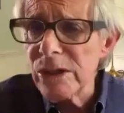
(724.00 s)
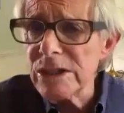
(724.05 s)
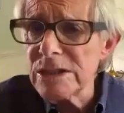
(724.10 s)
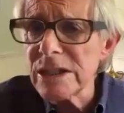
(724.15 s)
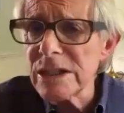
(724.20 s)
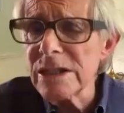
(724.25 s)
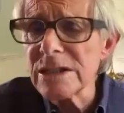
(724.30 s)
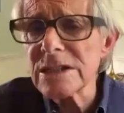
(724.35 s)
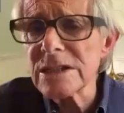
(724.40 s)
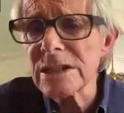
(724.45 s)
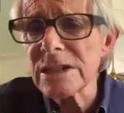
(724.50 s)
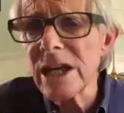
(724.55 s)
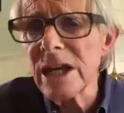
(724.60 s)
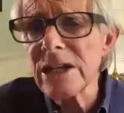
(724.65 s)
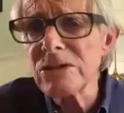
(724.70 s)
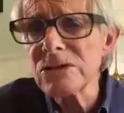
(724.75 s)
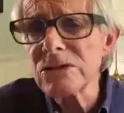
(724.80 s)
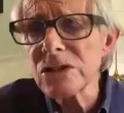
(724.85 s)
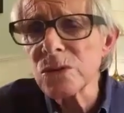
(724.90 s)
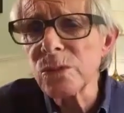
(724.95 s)
I mean, see, it's a
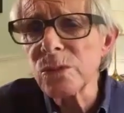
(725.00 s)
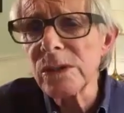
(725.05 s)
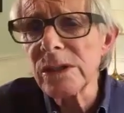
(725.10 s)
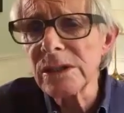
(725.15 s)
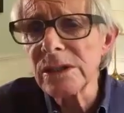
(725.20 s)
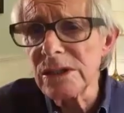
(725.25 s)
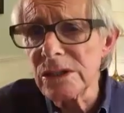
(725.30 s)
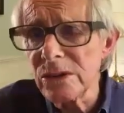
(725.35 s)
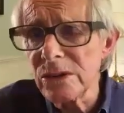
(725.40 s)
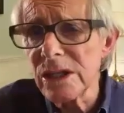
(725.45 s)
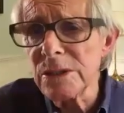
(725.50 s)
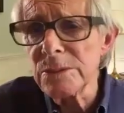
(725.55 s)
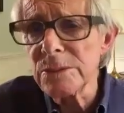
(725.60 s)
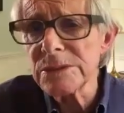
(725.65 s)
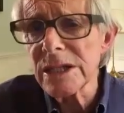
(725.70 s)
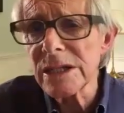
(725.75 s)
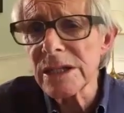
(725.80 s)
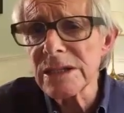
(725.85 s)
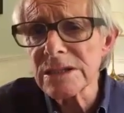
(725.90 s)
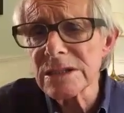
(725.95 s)
dangerous world. You
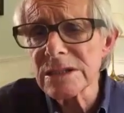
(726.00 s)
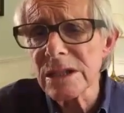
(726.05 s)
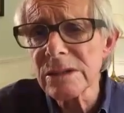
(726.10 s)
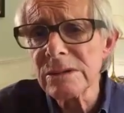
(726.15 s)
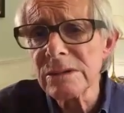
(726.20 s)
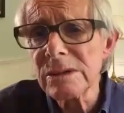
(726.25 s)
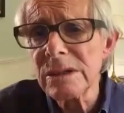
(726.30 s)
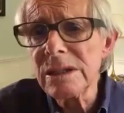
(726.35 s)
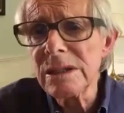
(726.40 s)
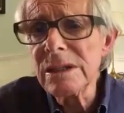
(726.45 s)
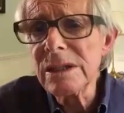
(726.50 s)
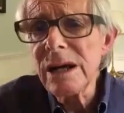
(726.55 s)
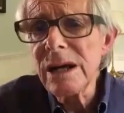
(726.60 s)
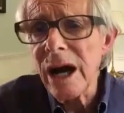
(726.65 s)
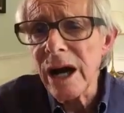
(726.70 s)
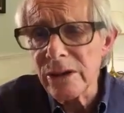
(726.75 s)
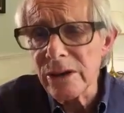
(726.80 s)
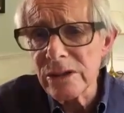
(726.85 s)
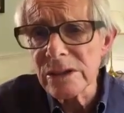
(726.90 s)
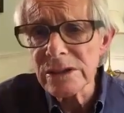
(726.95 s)
keep saying so.
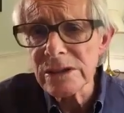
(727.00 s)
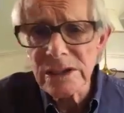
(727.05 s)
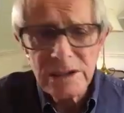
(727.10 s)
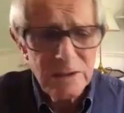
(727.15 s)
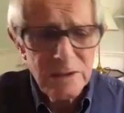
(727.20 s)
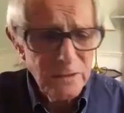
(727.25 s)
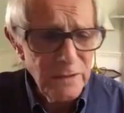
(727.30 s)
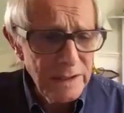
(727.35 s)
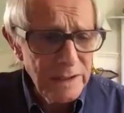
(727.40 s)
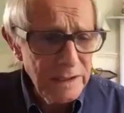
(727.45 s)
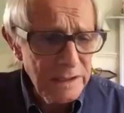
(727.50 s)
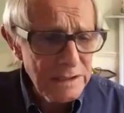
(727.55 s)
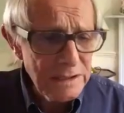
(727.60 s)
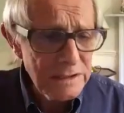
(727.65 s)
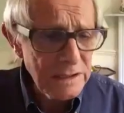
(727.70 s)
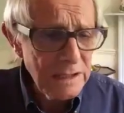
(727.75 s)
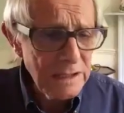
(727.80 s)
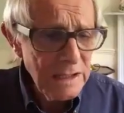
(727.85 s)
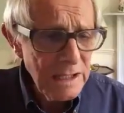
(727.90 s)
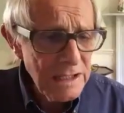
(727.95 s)
How are you going to
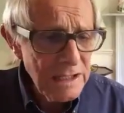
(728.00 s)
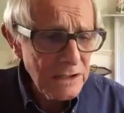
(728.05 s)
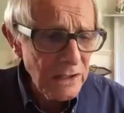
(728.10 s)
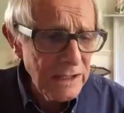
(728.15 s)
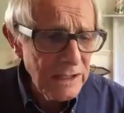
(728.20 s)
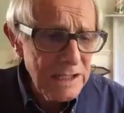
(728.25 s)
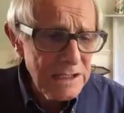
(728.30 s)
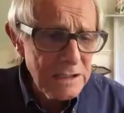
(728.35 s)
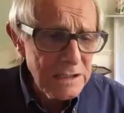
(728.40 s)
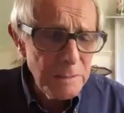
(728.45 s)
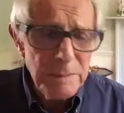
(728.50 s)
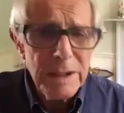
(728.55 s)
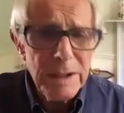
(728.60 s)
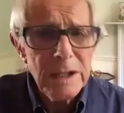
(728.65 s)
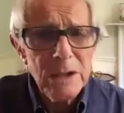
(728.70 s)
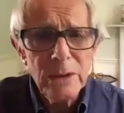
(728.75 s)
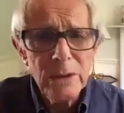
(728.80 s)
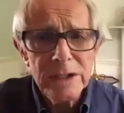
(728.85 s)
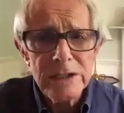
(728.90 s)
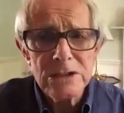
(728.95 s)
defend us? So these are
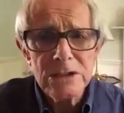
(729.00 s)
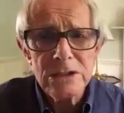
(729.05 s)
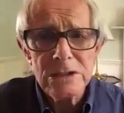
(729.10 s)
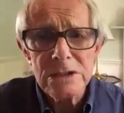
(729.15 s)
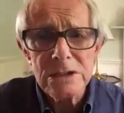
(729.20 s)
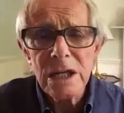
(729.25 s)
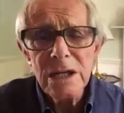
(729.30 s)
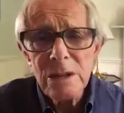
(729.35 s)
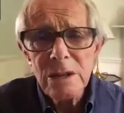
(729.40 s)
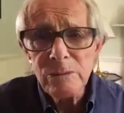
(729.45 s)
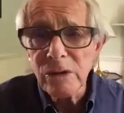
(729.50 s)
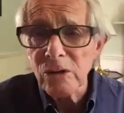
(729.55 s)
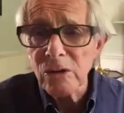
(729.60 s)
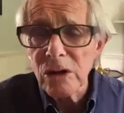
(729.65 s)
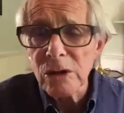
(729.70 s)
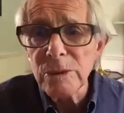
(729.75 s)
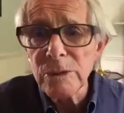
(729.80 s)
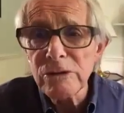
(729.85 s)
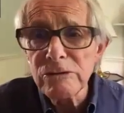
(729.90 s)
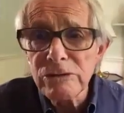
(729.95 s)
big questions.
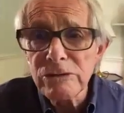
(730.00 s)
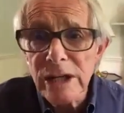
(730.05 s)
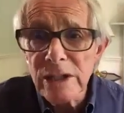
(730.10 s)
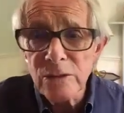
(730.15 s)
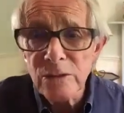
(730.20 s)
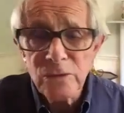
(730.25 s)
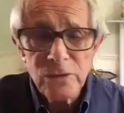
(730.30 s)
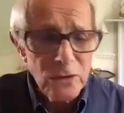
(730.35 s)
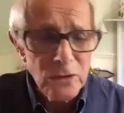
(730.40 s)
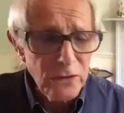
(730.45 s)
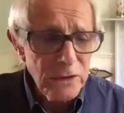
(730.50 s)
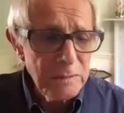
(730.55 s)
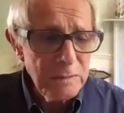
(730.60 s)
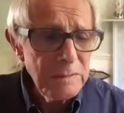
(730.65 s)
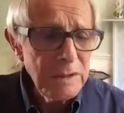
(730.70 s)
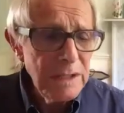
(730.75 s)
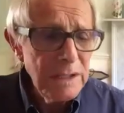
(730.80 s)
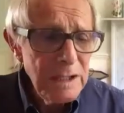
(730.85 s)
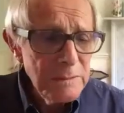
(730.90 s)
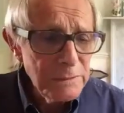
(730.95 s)
We've got to be ready for
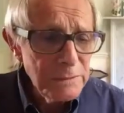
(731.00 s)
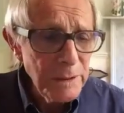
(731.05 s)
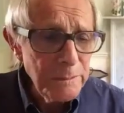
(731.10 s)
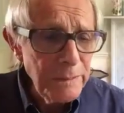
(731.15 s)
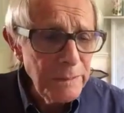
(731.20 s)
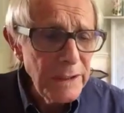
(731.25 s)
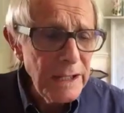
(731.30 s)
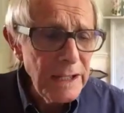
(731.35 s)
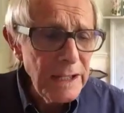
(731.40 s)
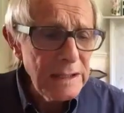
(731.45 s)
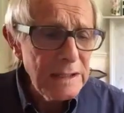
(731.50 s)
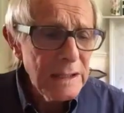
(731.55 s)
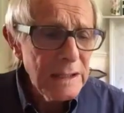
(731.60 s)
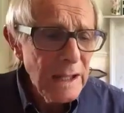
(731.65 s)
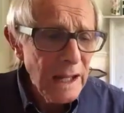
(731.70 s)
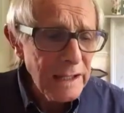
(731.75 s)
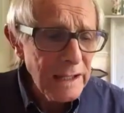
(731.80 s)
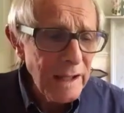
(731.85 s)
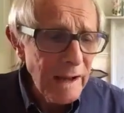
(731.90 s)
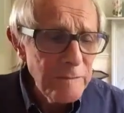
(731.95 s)
them,
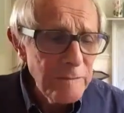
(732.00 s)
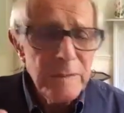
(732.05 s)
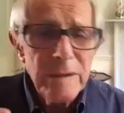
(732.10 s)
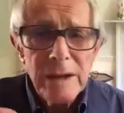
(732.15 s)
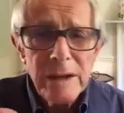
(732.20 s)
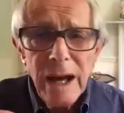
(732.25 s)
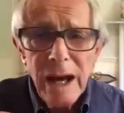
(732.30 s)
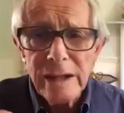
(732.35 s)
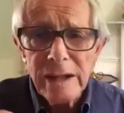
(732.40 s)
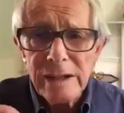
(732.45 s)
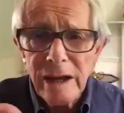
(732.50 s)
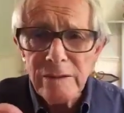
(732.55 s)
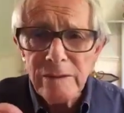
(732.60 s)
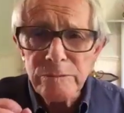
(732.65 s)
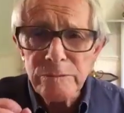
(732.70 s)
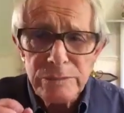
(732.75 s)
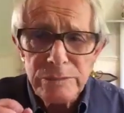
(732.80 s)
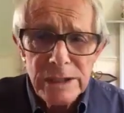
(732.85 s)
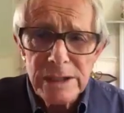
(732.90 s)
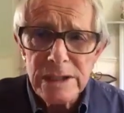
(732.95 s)
prepared, and
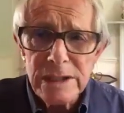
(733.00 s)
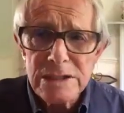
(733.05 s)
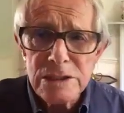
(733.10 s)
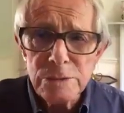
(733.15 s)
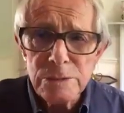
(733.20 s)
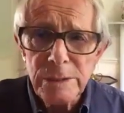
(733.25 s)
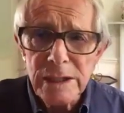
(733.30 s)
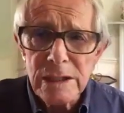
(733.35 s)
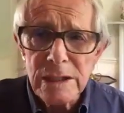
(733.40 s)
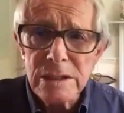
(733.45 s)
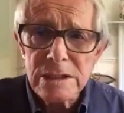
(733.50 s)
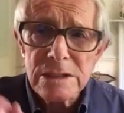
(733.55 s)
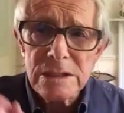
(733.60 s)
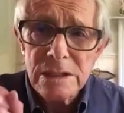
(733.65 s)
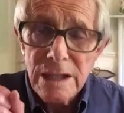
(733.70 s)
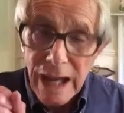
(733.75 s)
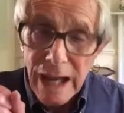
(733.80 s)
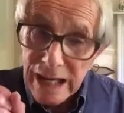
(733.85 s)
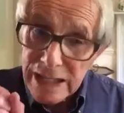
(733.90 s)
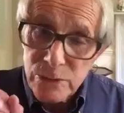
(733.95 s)
have brilliant
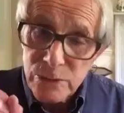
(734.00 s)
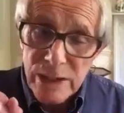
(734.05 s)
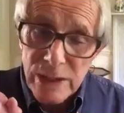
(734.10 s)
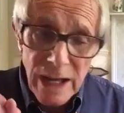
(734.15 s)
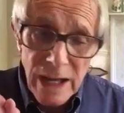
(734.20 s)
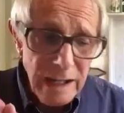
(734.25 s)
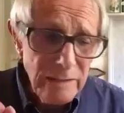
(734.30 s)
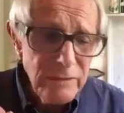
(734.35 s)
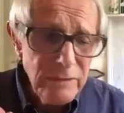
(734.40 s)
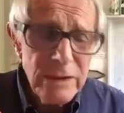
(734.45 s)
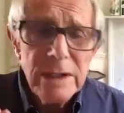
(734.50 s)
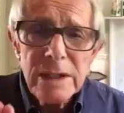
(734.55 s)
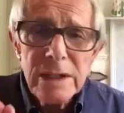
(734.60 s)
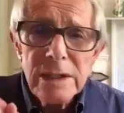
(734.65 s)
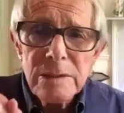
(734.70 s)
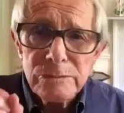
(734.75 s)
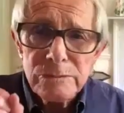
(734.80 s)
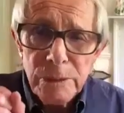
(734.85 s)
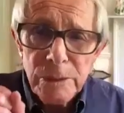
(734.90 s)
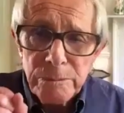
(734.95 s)
speakers, as we have,
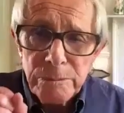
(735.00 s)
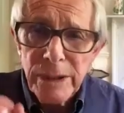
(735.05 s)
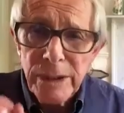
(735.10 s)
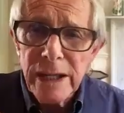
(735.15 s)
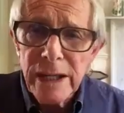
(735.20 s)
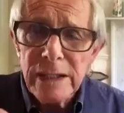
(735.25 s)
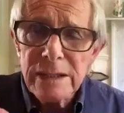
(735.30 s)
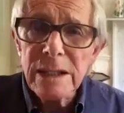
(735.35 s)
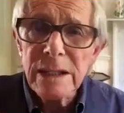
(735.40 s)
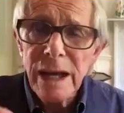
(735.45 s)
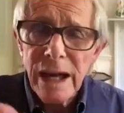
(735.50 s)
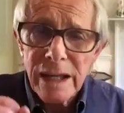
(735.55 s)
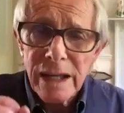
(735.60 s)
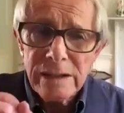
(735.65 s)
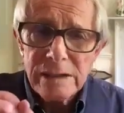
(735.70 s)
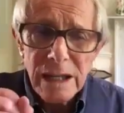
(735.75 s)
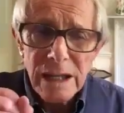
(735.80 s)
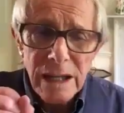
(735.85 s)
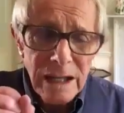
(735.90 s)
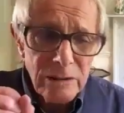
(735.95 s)
prepared
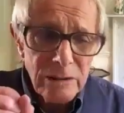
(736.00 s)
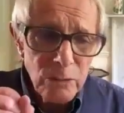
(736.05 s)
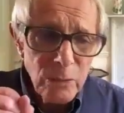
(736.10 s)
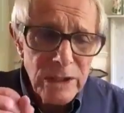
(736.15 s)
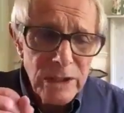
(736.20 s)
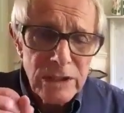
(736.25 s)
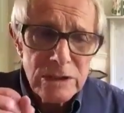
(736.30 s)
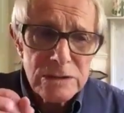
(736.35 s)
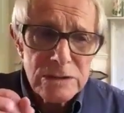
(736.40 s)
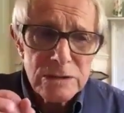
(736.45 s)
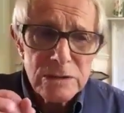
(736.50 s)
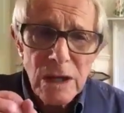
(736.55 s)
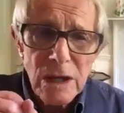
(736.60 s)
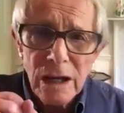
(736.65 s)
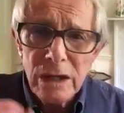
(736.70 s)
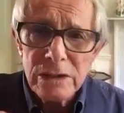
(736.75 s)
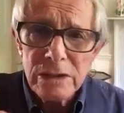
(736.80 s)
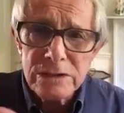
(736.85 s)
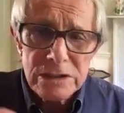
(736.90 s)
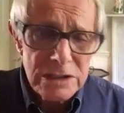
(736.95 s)
and with the
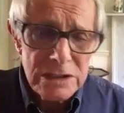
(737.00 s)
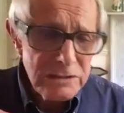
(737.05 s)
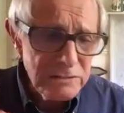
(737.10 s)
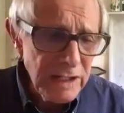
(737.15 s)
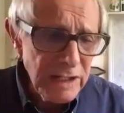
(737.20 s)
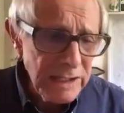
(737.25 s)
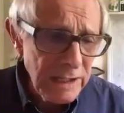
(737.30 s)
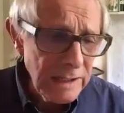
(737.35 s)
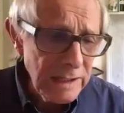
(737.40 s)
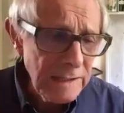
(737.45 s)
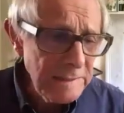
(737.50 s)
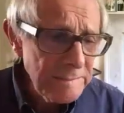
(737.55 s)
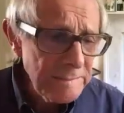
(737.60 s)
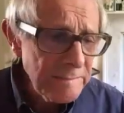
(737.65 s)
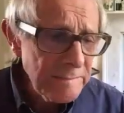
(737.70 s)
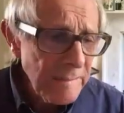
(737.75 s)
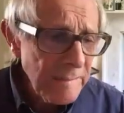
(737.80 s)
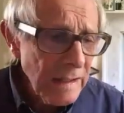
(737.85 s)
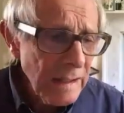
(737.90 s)
answers ready.